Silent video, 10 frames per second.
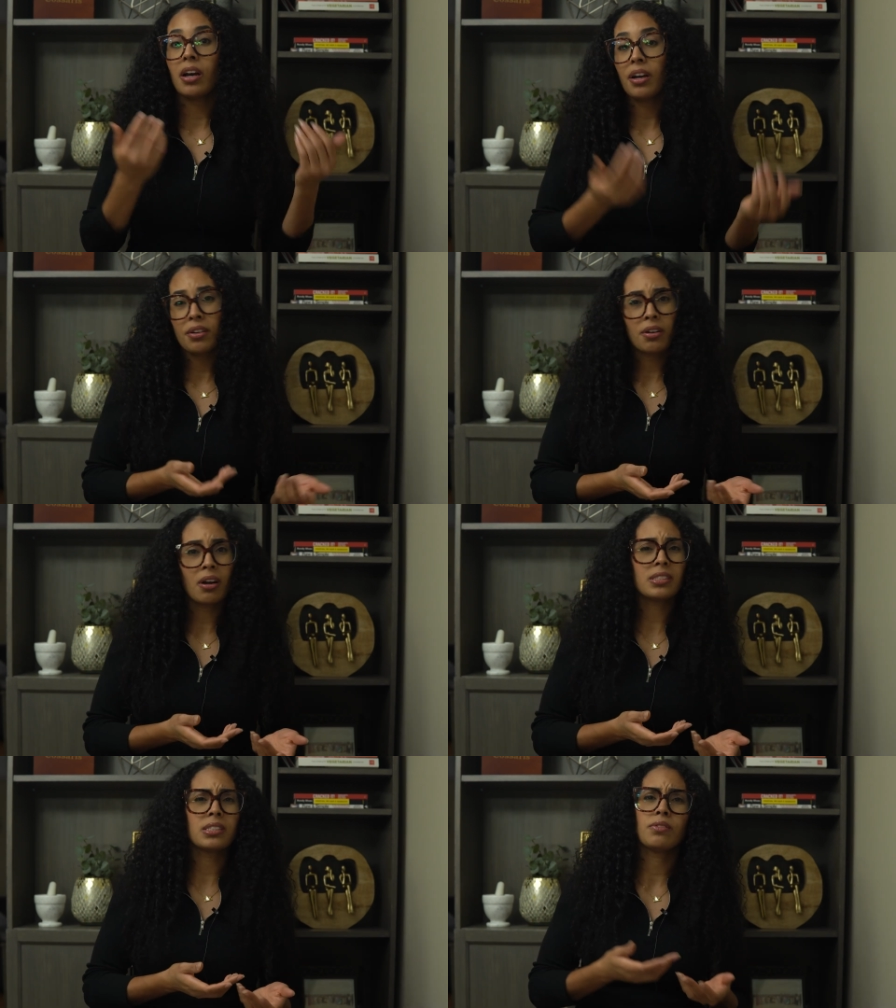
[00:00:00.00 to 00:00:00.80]
Other
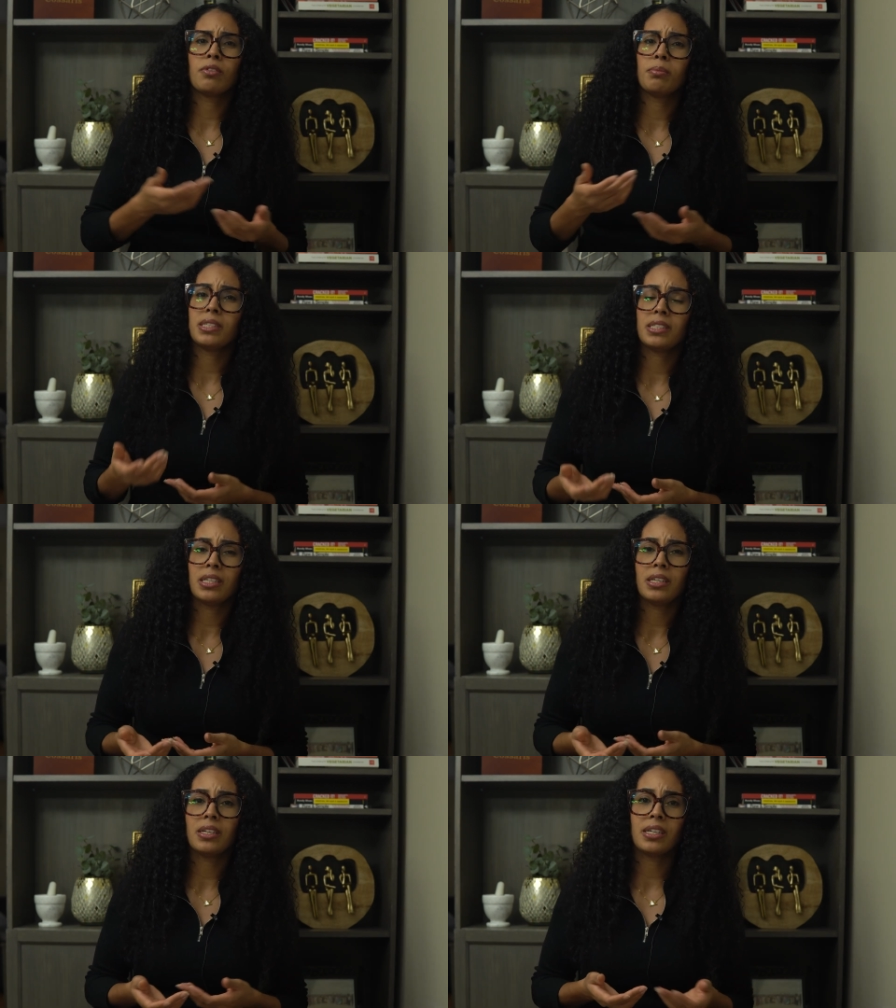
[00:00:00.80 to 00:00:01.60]
causes of
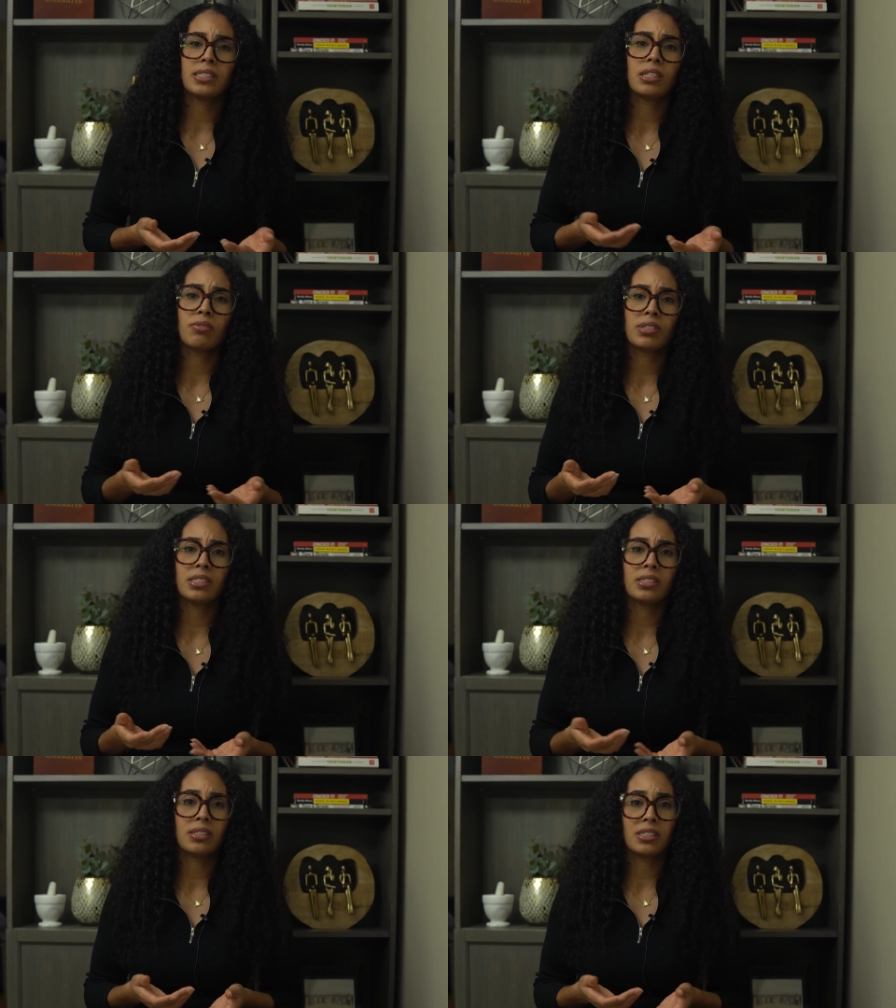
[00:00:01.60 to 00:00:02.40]
obesity and insulin
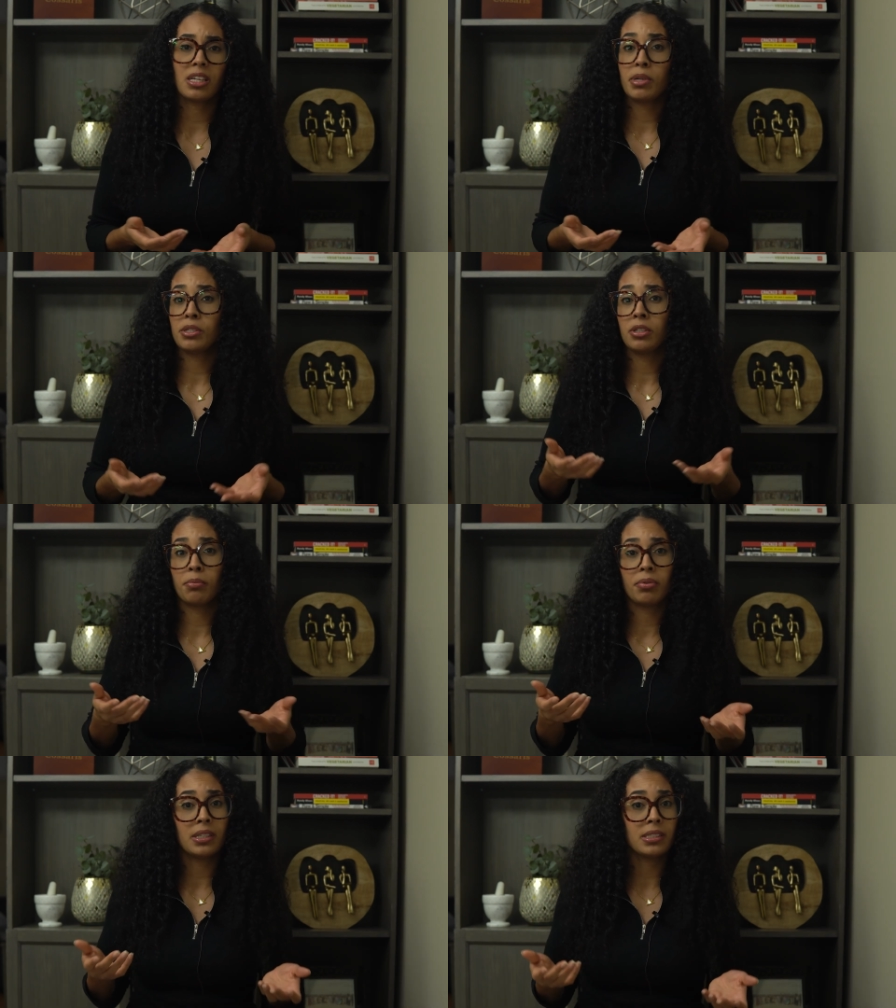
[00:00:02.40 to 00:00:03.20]
resistance can be due to
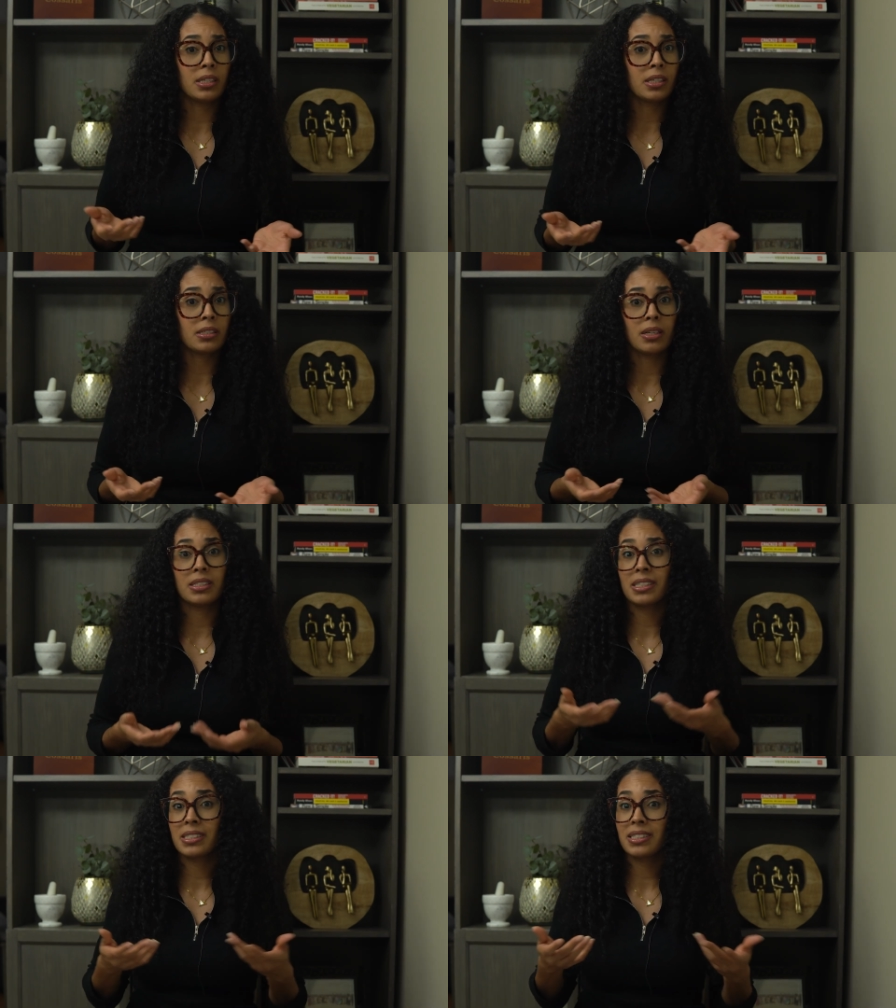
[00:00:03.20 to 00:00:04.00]

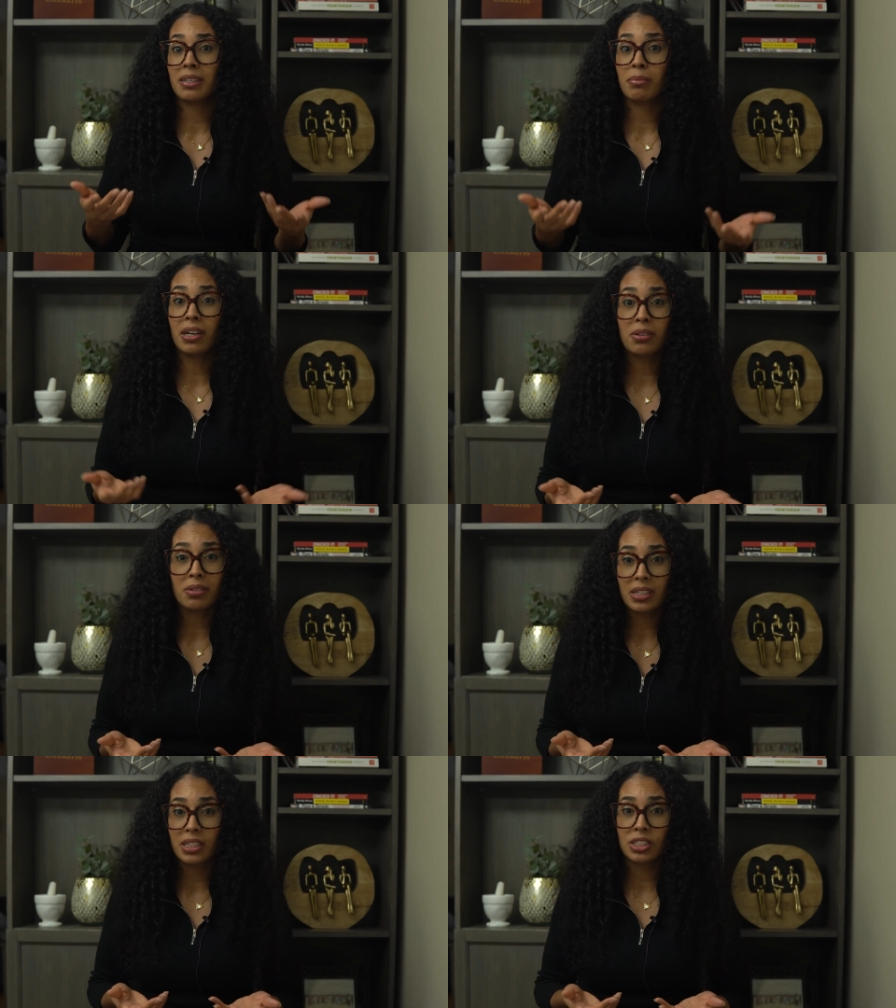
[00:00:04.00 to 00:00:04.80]
pre-existing medical
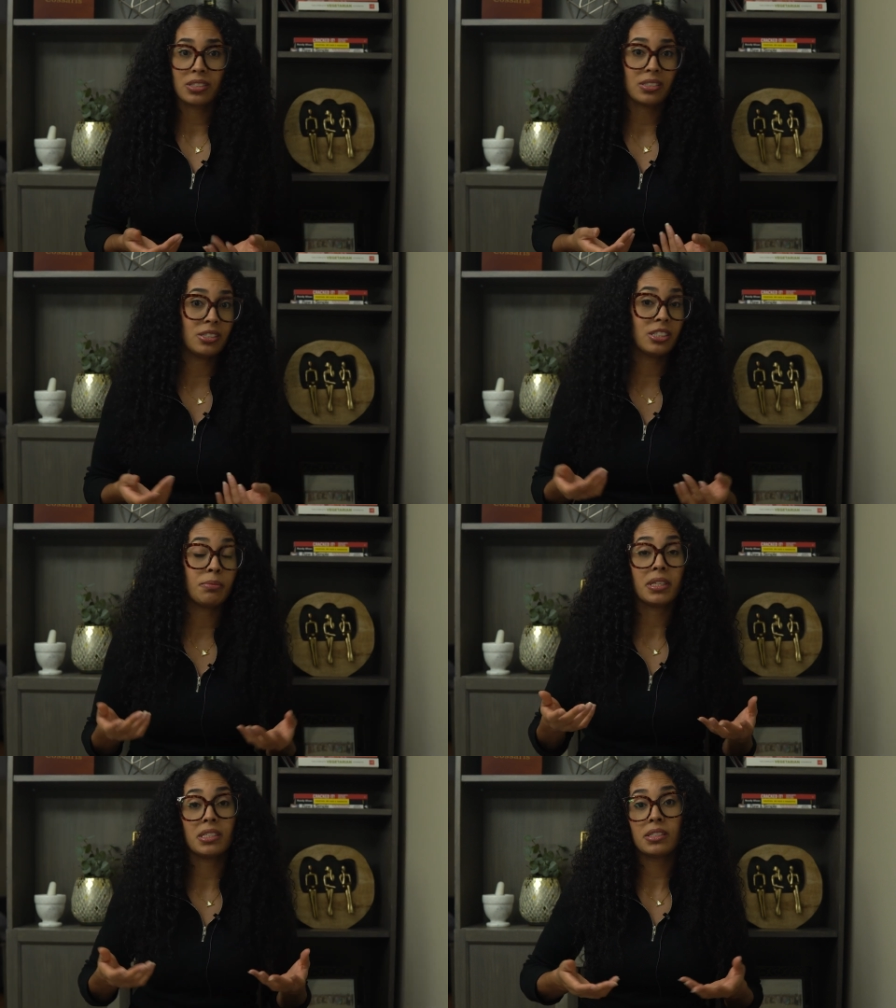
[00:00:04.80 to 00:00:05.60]
conditions such as
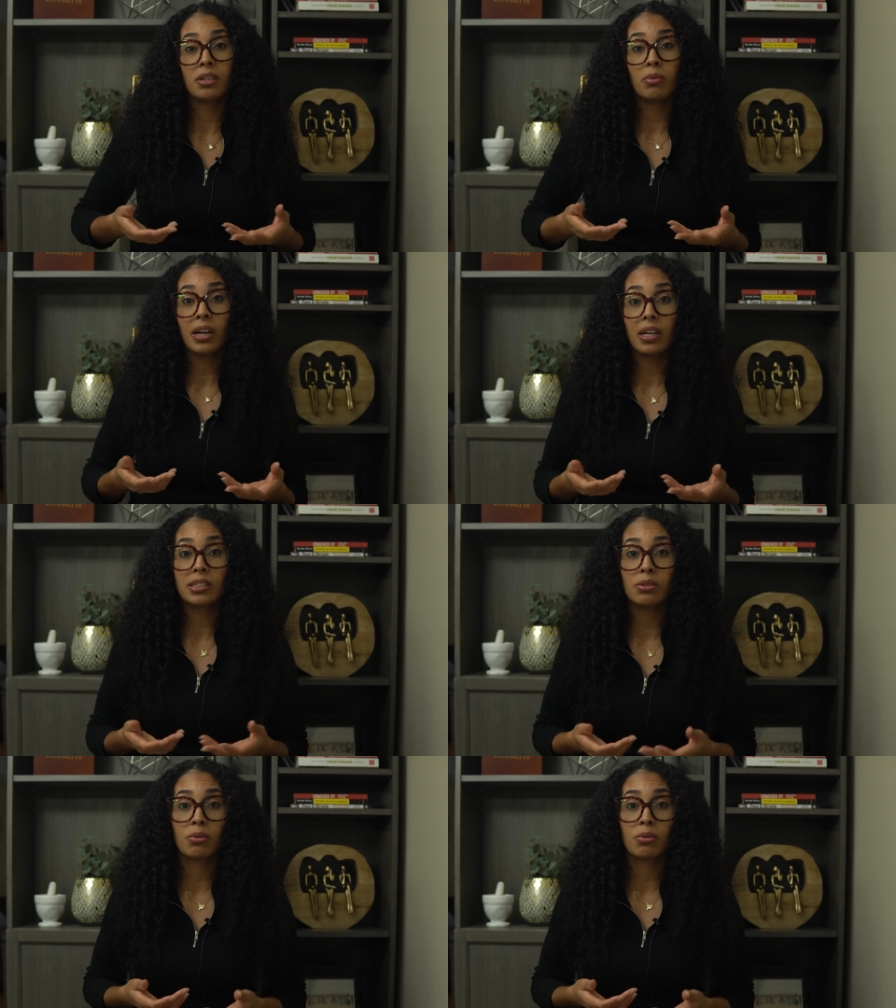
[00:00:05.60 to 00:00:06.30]
PCOS